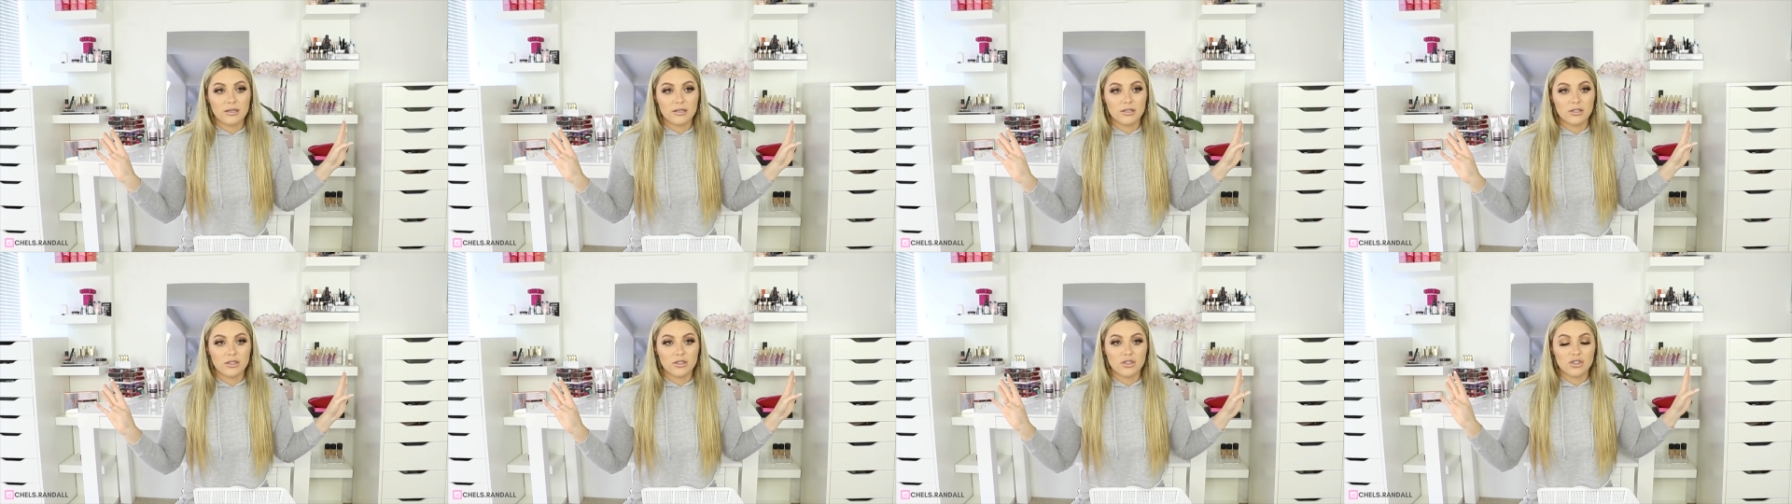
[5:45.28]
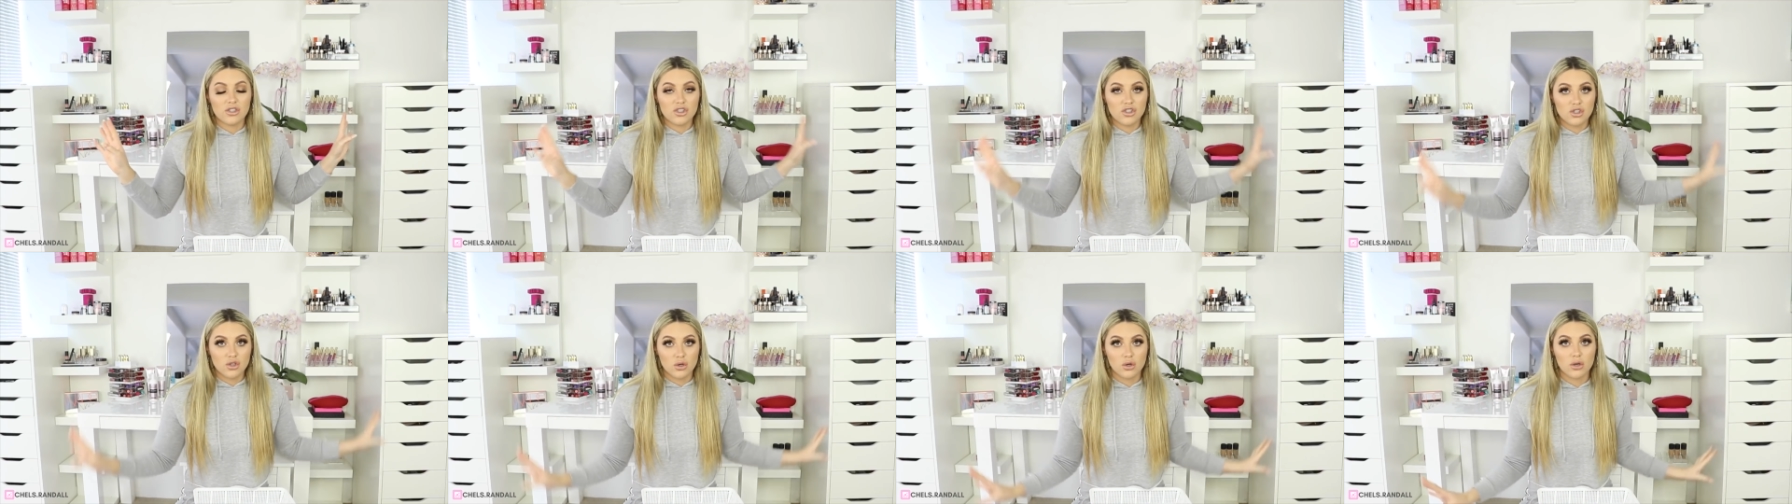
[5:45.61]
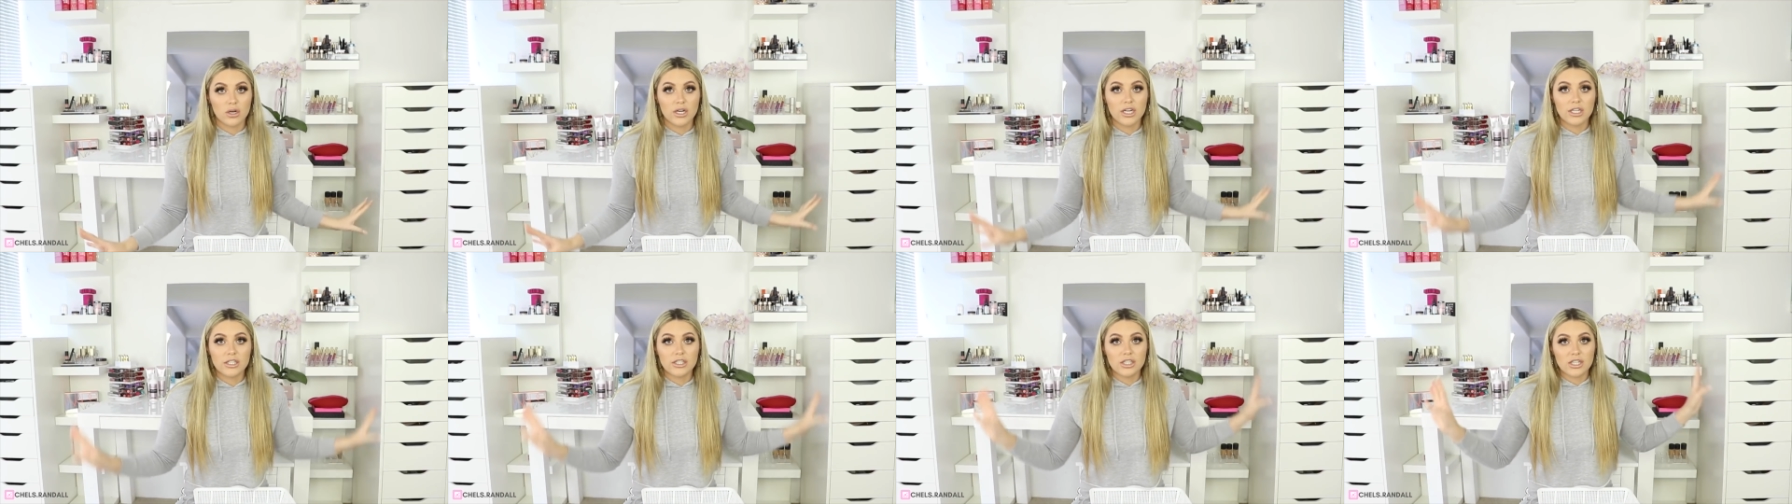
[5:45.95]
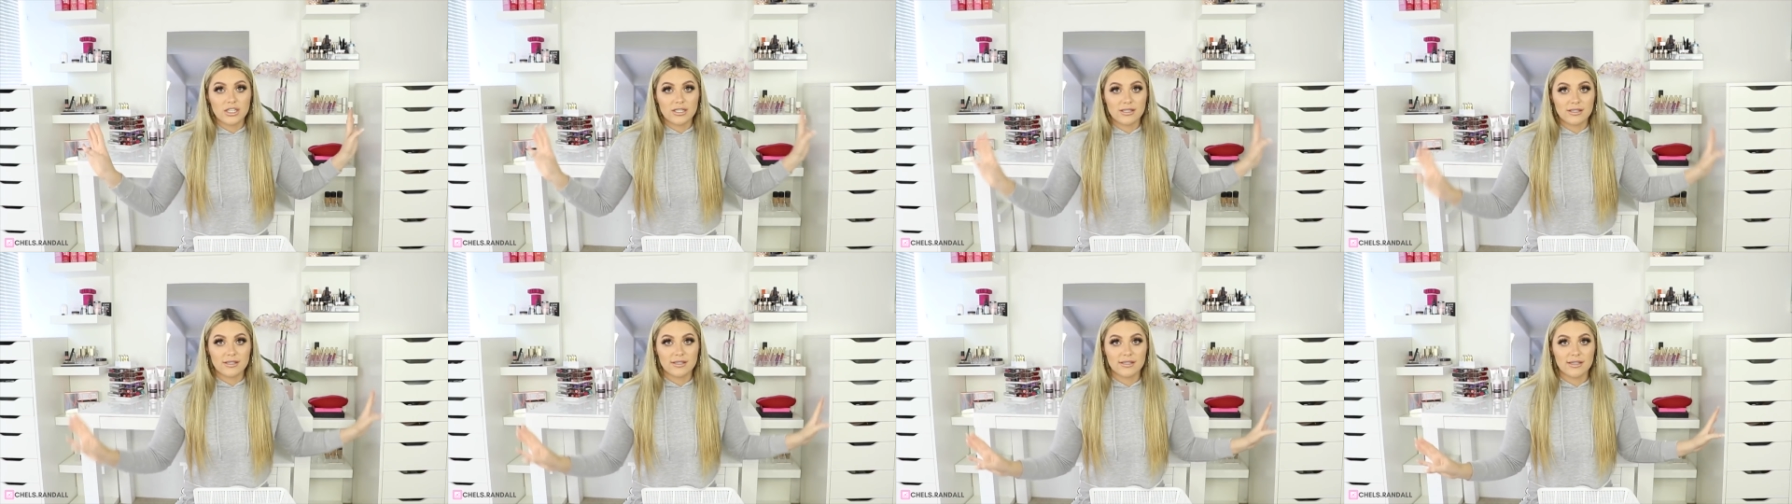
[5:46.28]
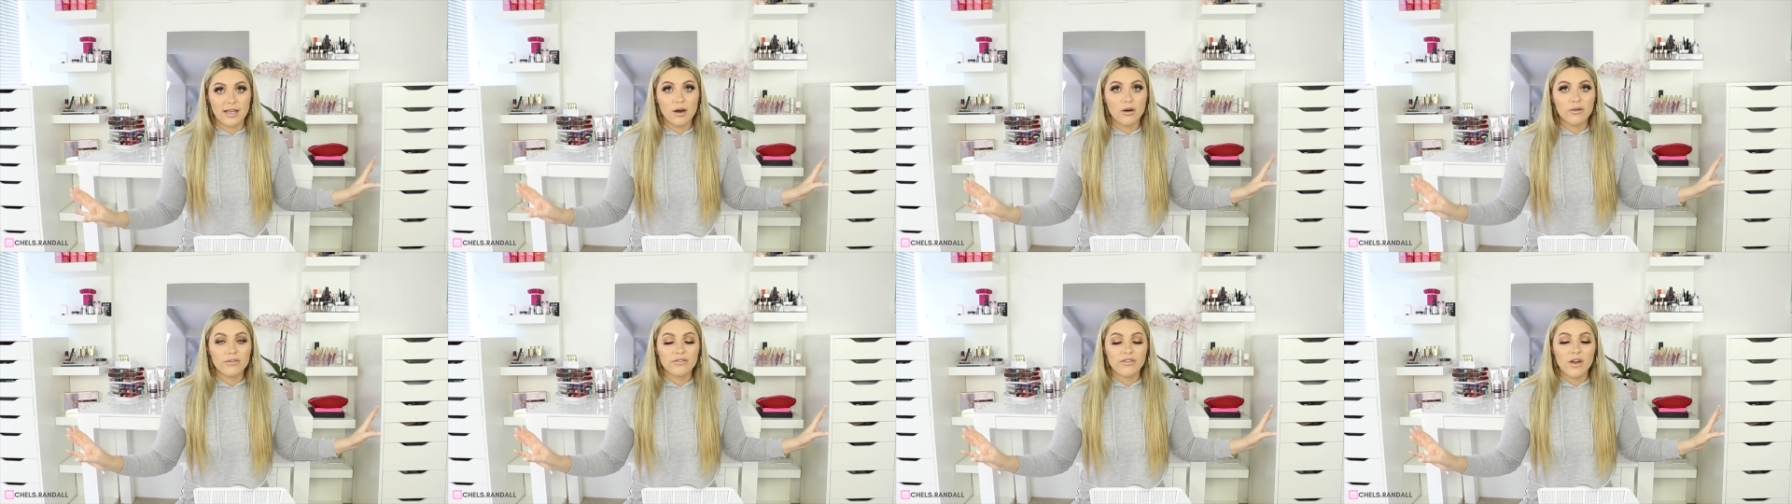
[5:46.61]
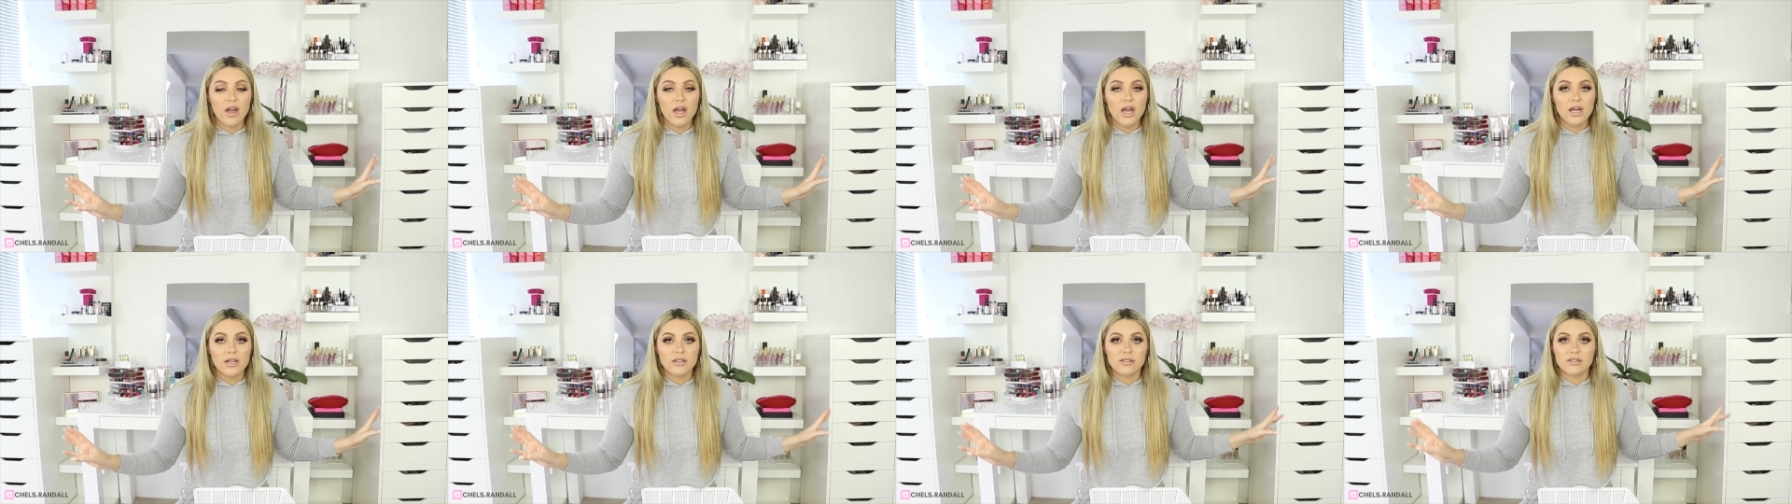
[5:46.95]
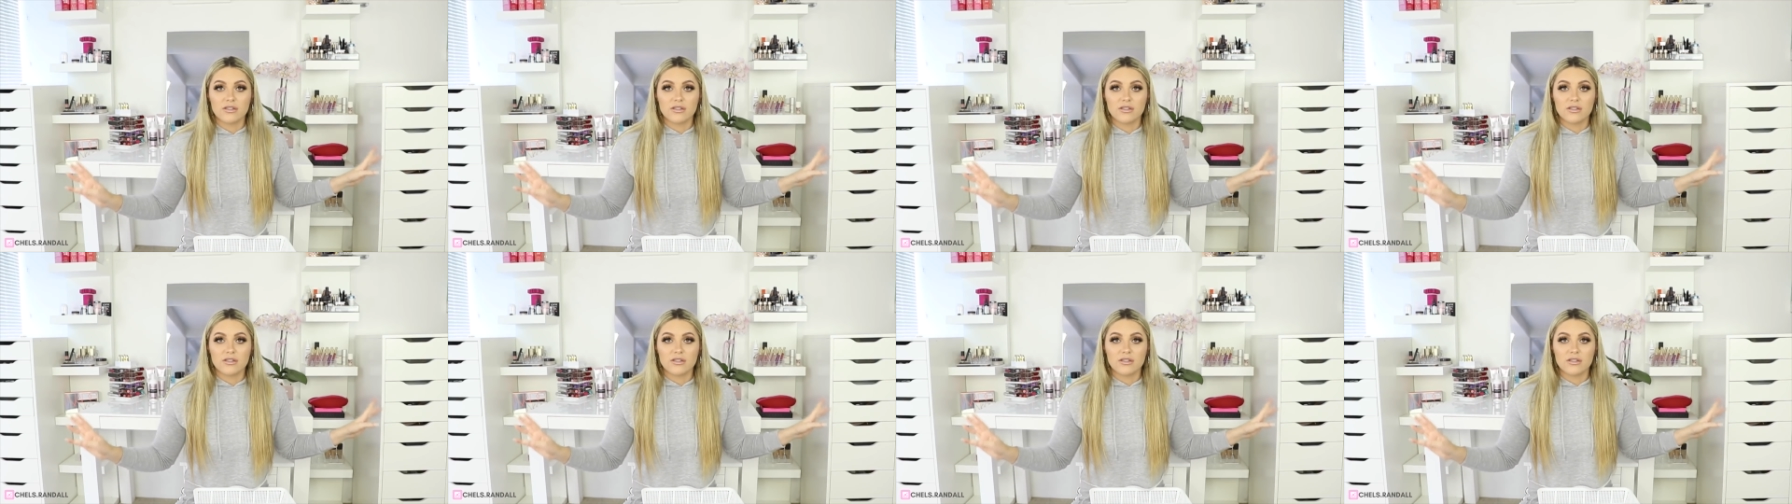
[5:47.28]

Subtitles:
storage itself,